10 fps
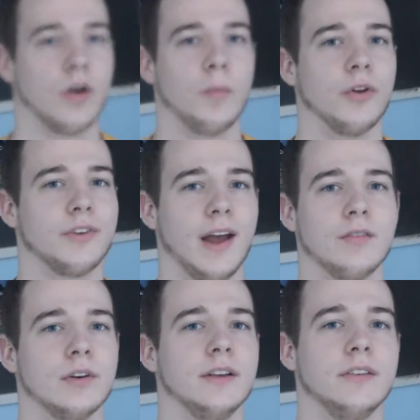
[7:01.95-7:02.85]
almost
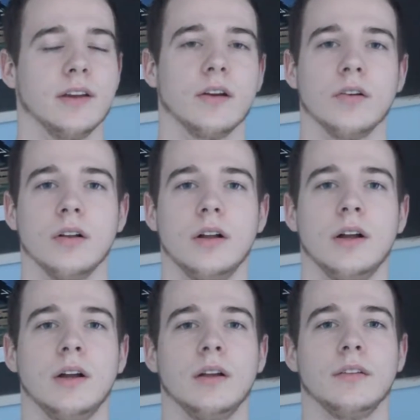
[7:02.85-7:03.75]
every single
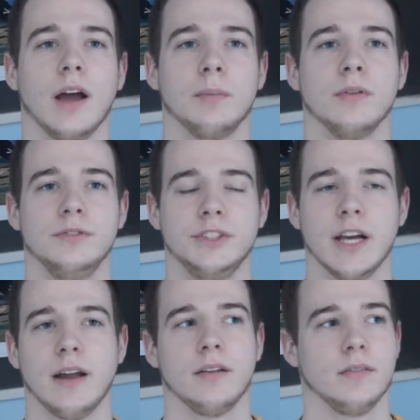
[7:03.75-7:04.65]
type of
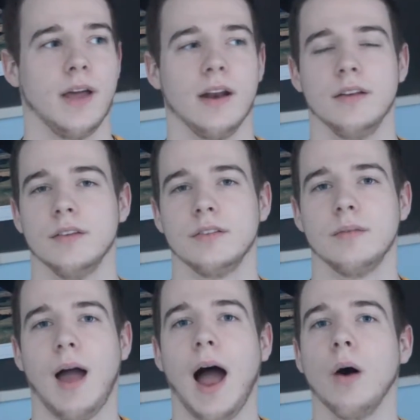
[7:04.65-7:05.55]
jet that
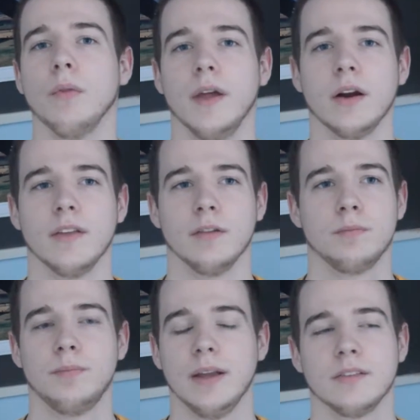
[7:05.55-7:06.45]
is out there.
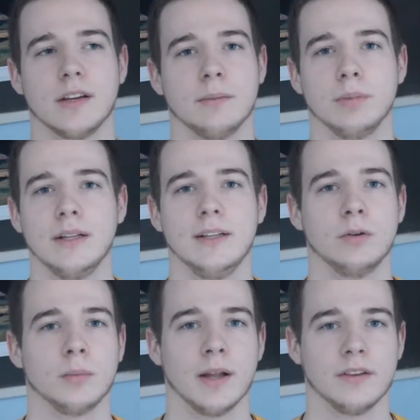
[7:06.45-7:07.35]
They've basically completely
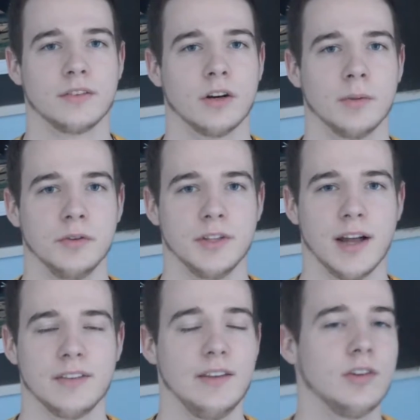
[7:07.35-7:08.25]
replaced
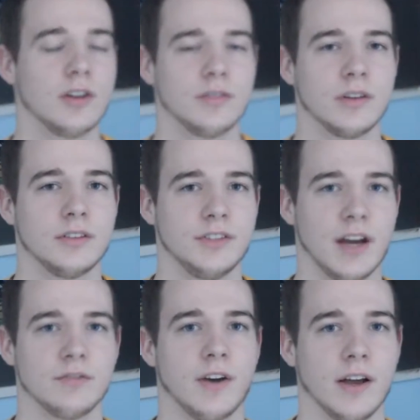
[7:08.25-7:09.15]
turbojets. Even on
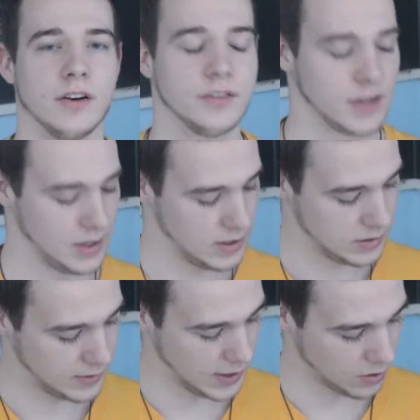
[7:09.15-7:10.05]
jet fighters,
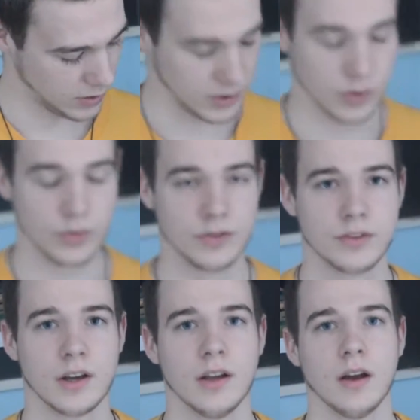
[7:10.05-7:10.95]
they are
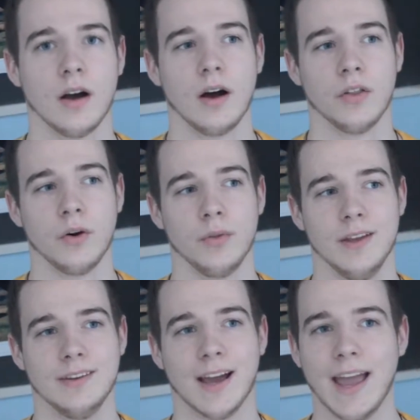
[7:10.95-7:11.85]
used, although
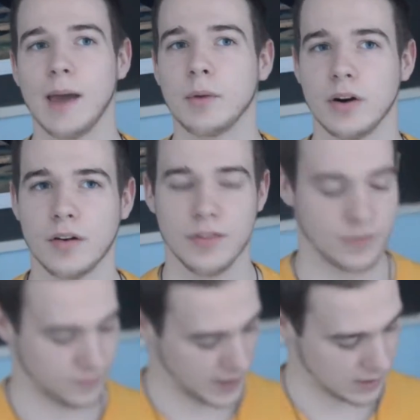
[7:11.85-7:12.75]
the diameter of
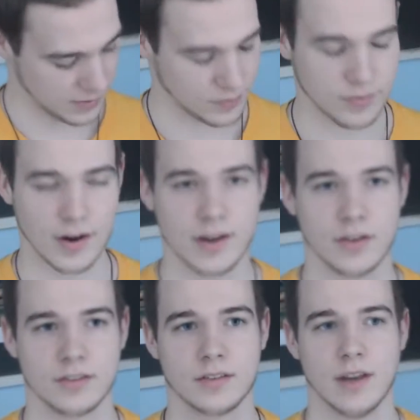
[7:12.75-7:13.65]
the fan at the front
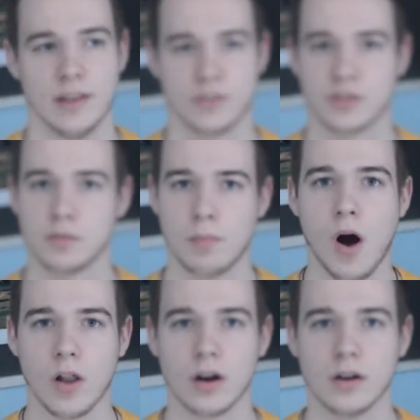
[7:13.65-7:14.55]
here is
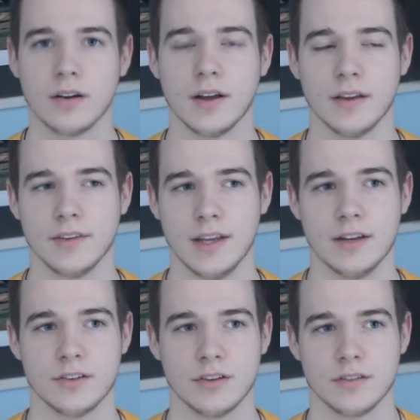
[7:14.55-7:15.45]
smaller, as the
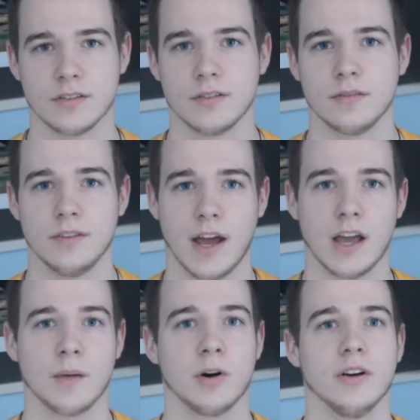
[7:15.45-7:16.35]
engine's
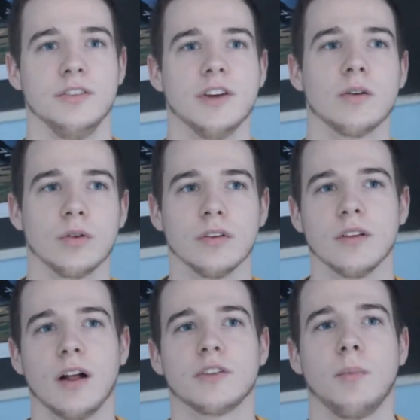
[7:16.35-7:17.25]
diameter in general
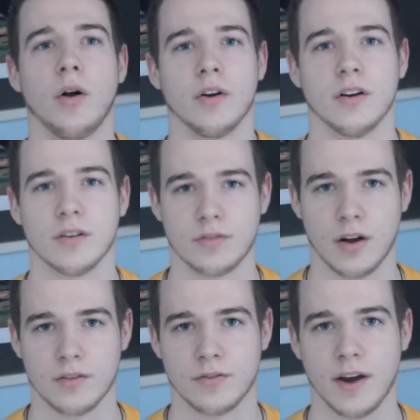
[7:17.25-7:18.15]
is a lot smaller on
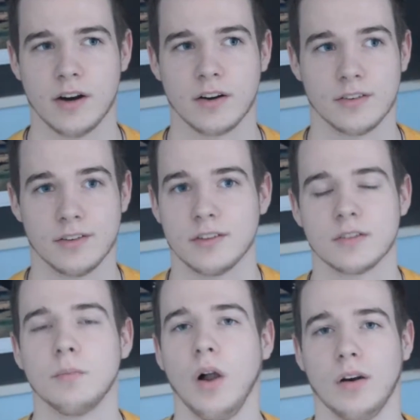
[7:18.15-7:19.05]
a fighter because it's a
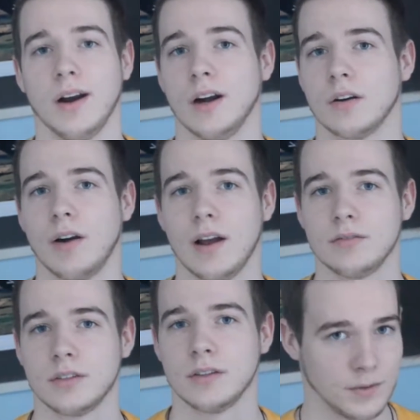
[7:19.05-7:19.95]
smaller
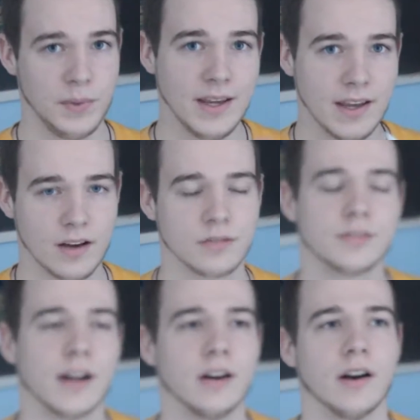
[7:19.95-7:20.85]
aircraft. And speaking of
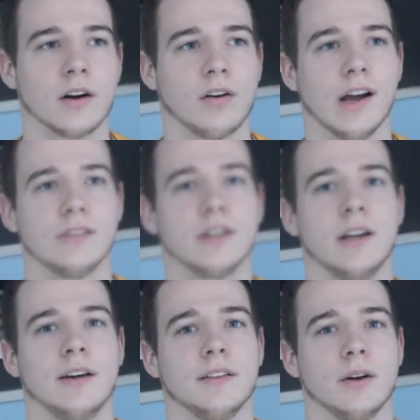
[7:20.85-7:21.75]
fighter aircraft,
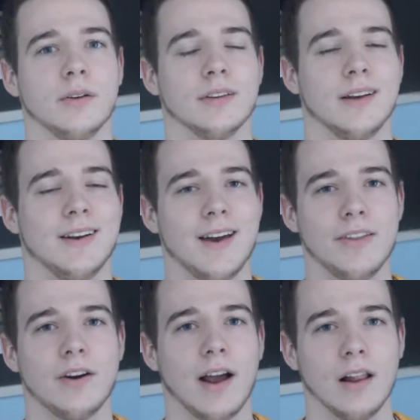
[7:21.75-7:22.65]
there is
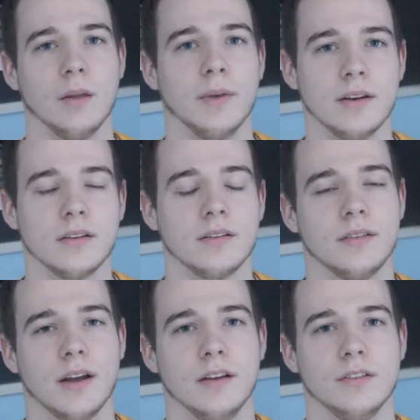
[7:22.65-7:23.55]
another element
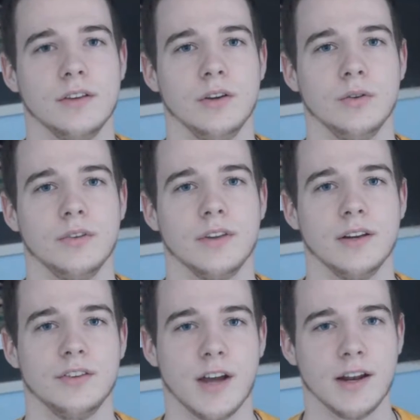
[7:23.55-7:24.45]
that is used
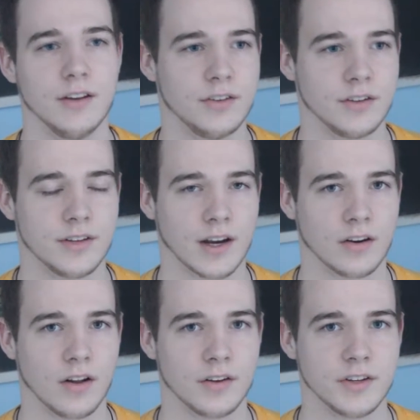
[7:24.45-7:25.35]
in jet engine
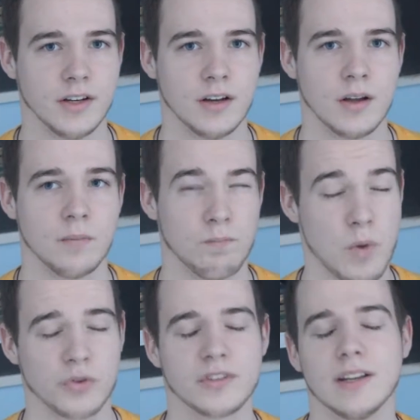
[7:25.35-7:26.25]
technology,
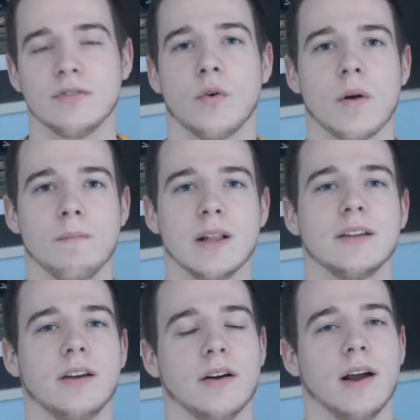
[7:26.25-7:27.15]
mostly for
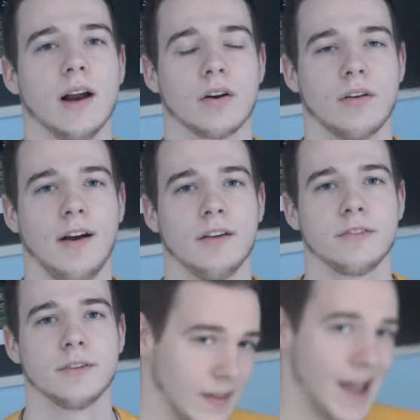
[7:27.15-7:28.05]
military aircraft.
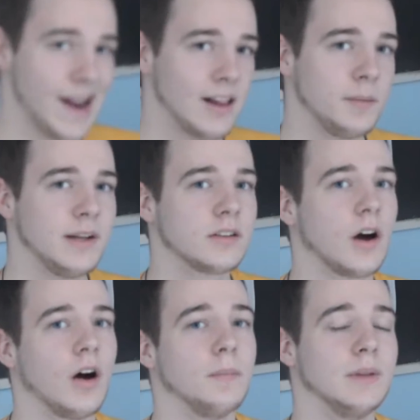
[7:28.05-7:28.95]
And that
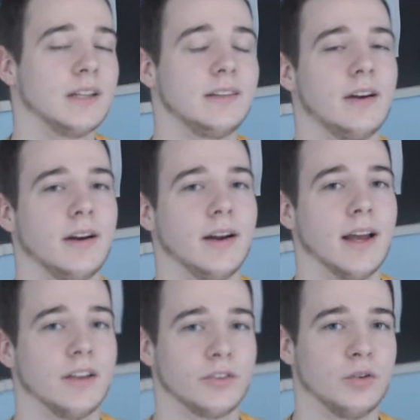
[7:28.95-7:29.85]
element on
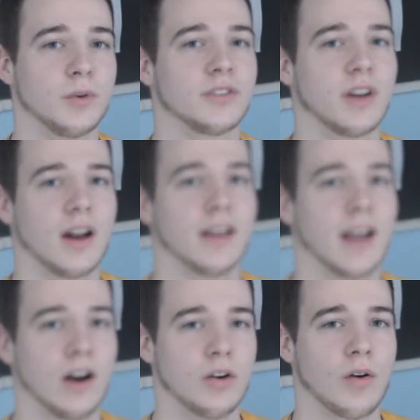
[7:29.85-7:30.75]
military and
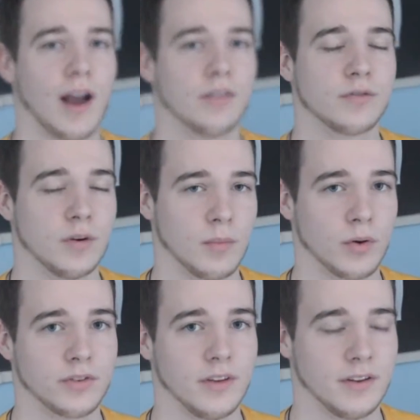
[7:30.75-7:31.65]
supersonic aircraft for
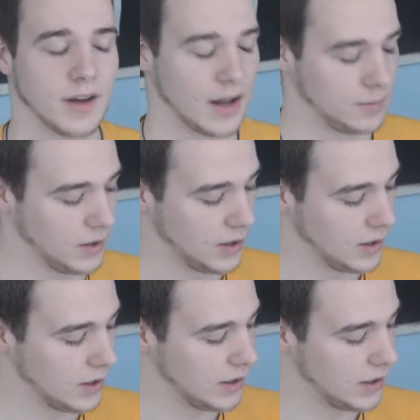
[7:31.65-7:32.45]
most of the time